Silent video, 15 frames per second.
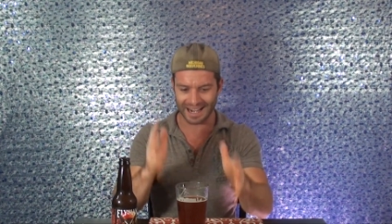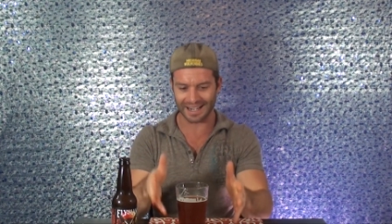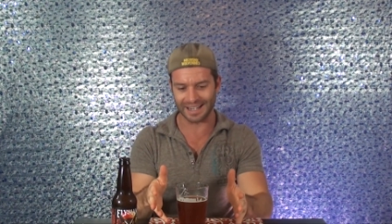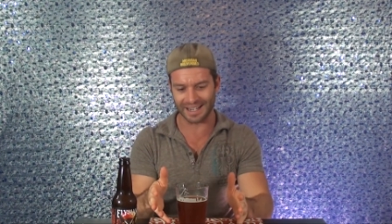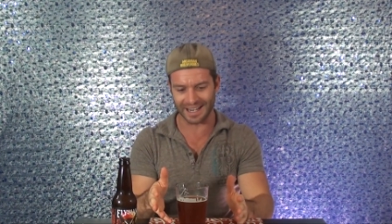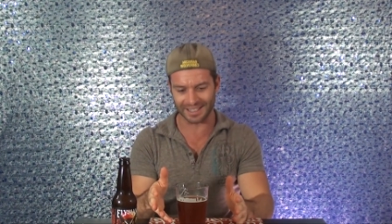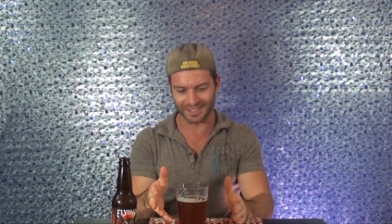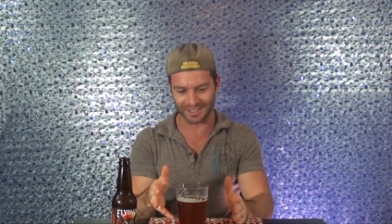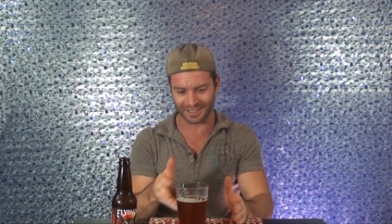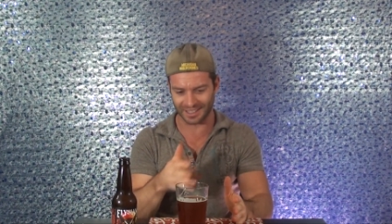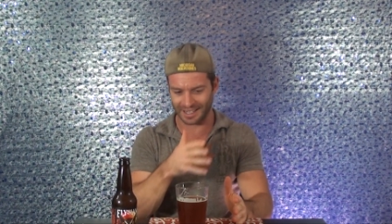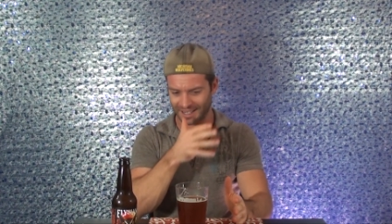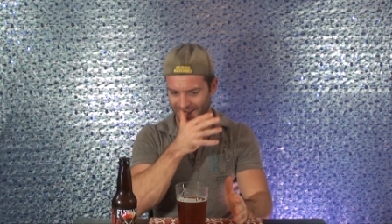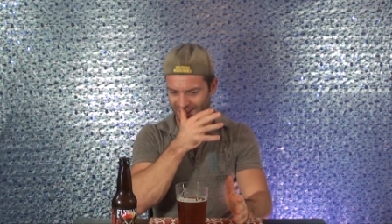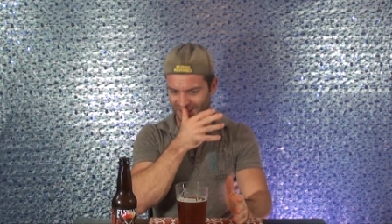it into
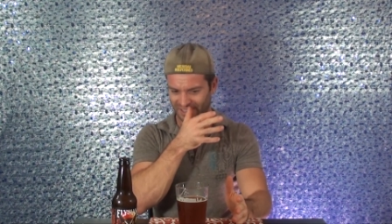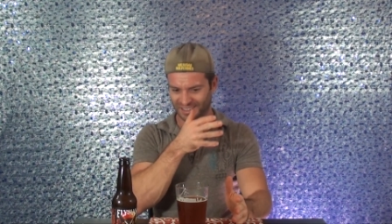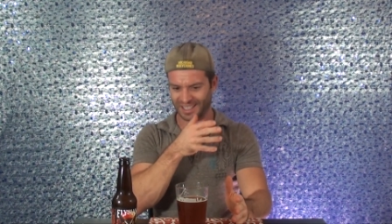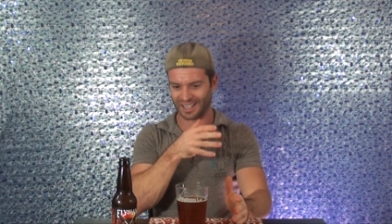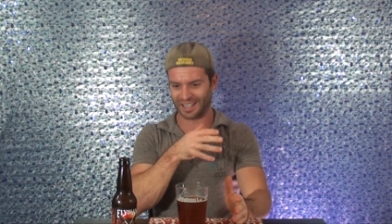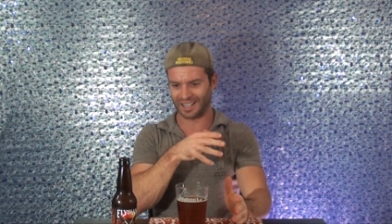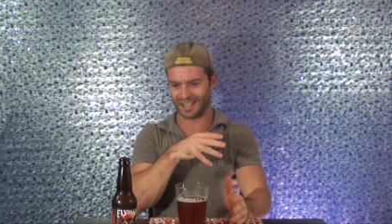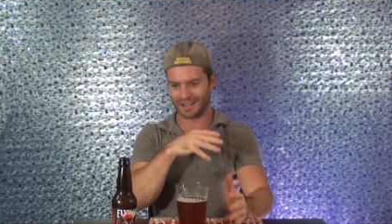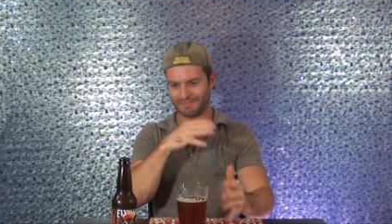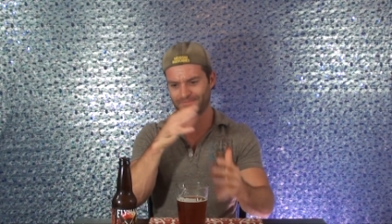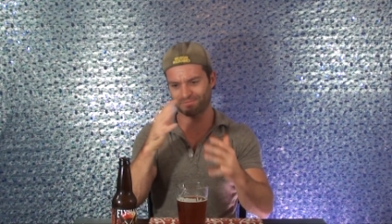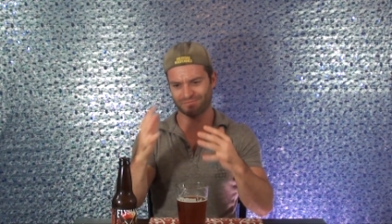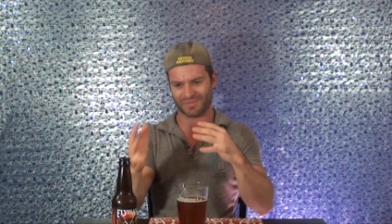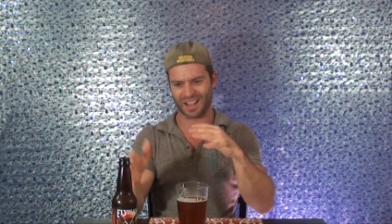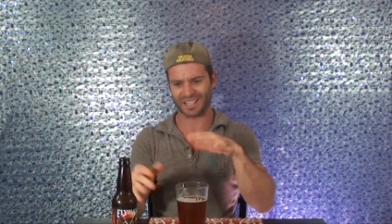like a
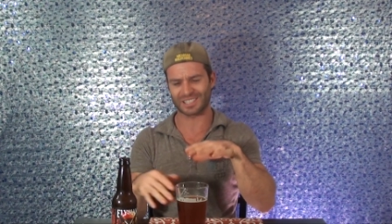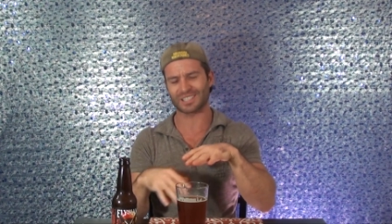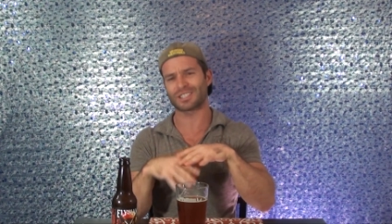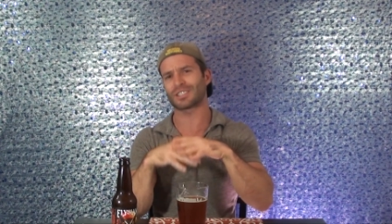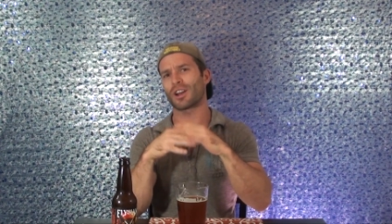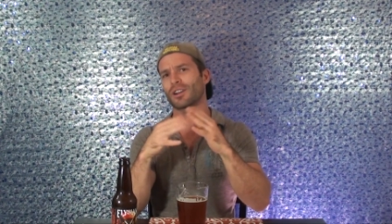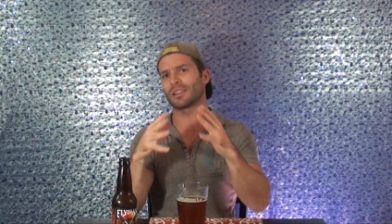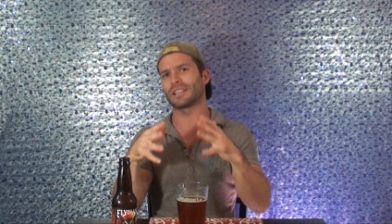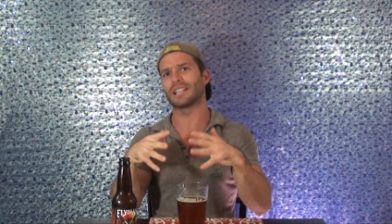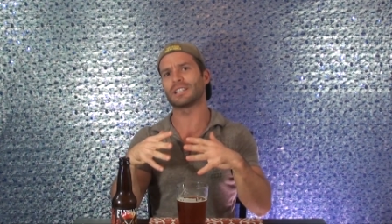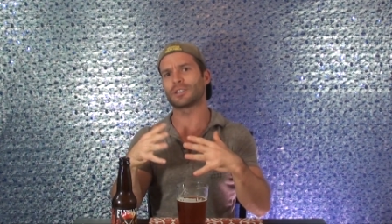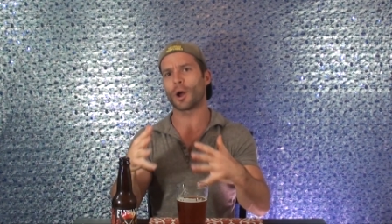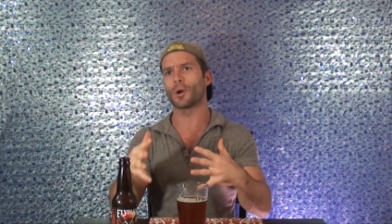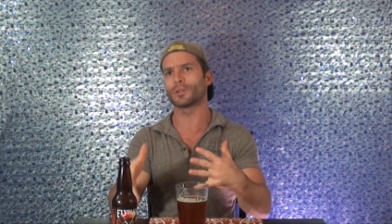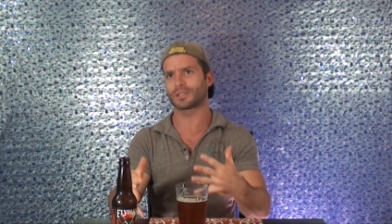subtly
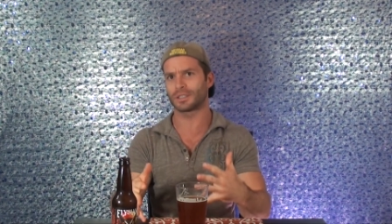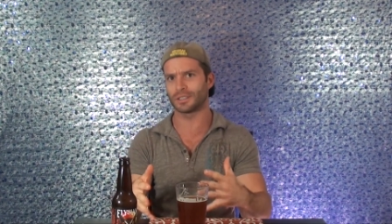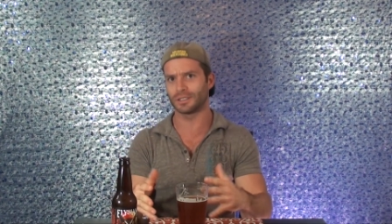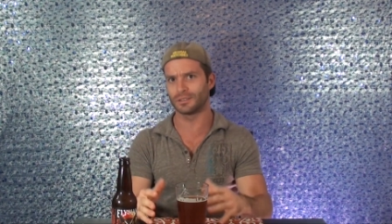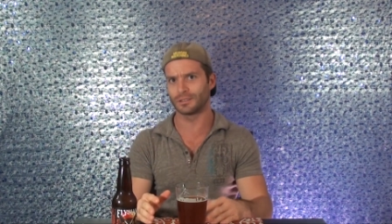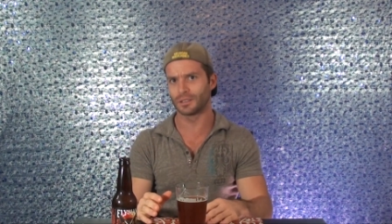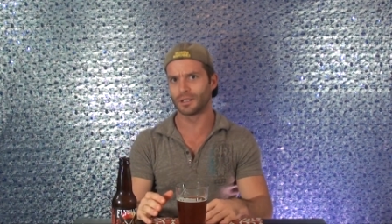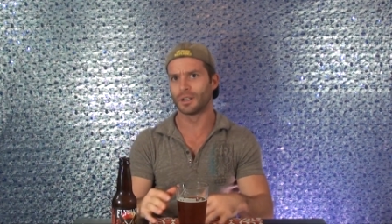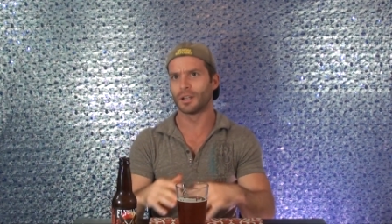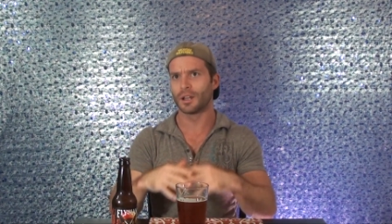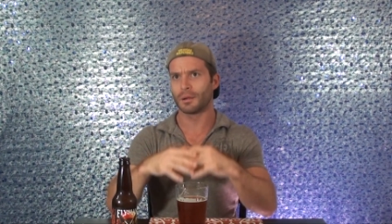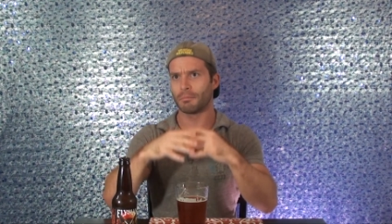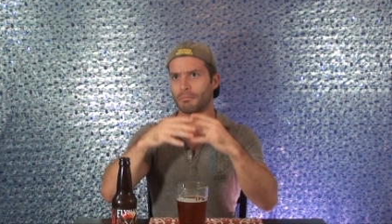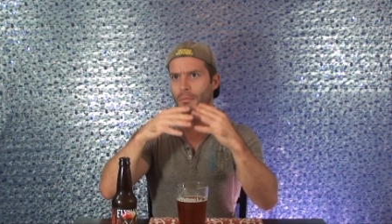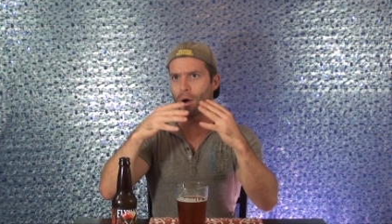toasted
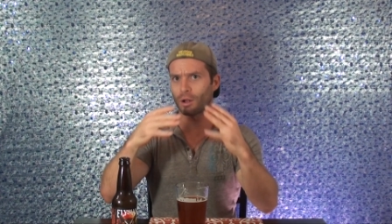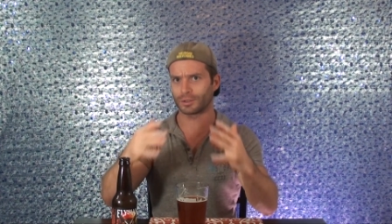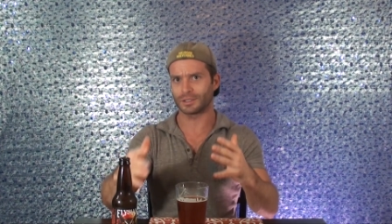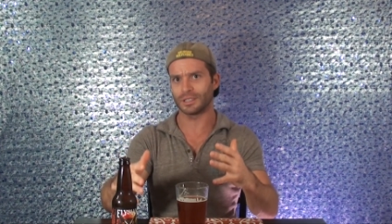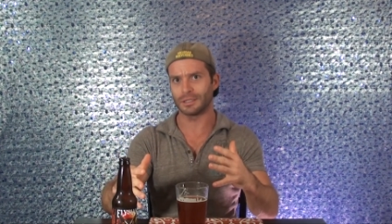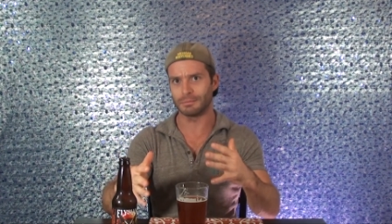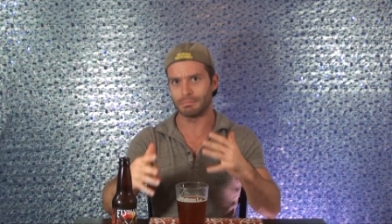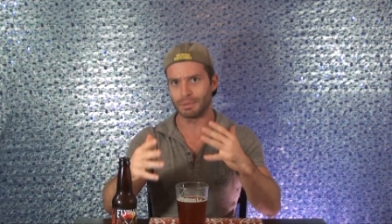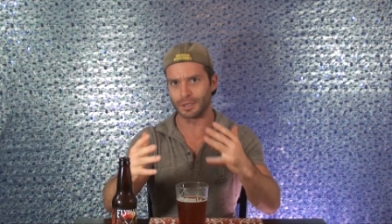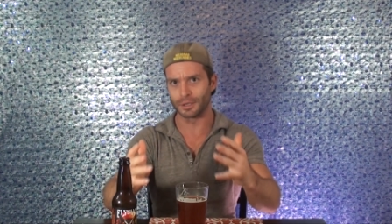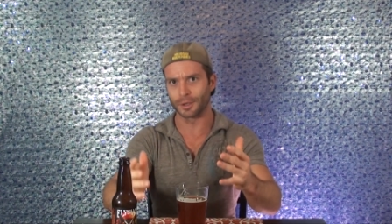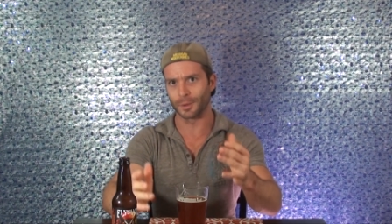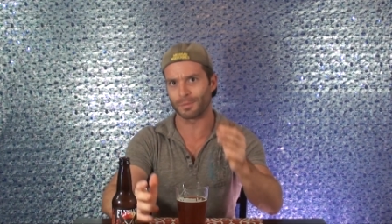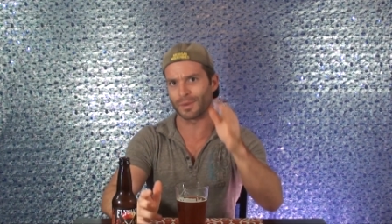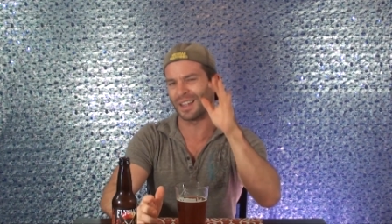malty beer.